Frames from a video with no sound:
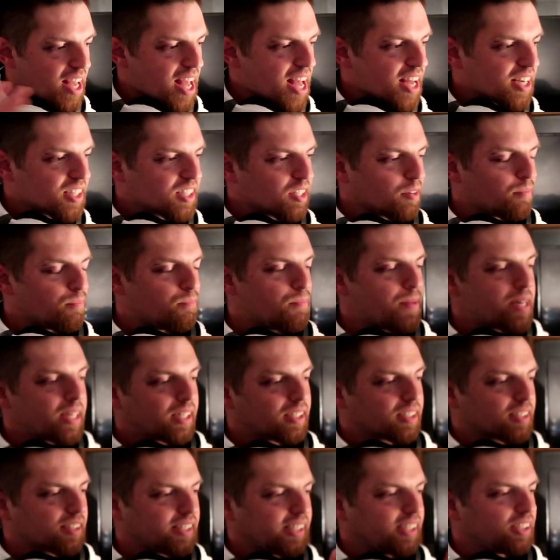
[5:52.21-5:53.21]
and to
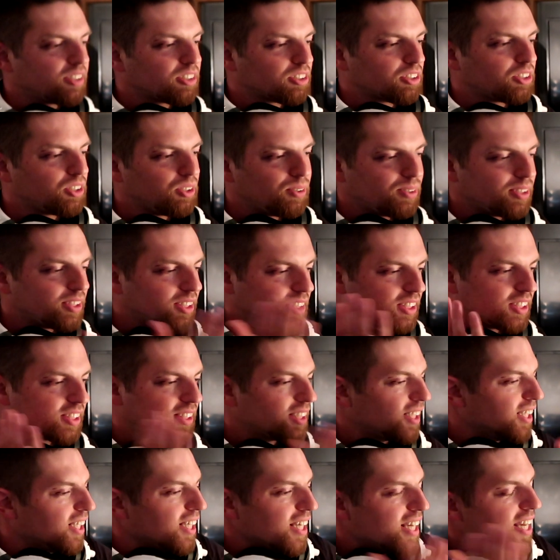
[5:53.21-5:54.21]
mix these two
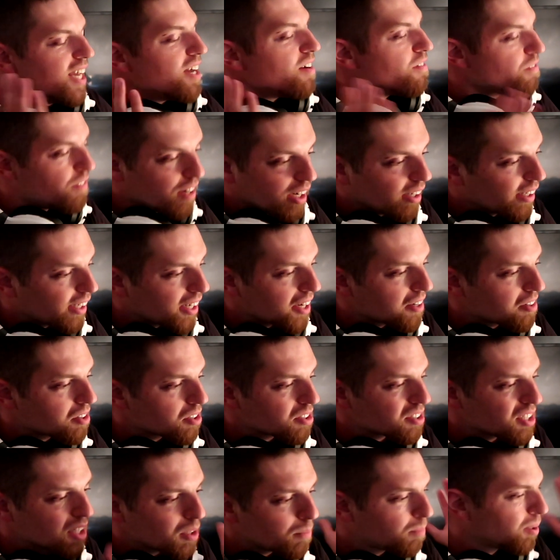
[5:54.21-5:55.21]
is very
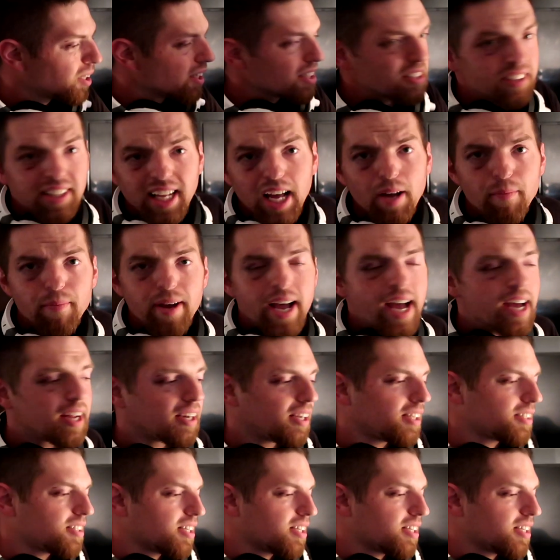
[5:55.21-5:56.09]
interesting, but it's not bad.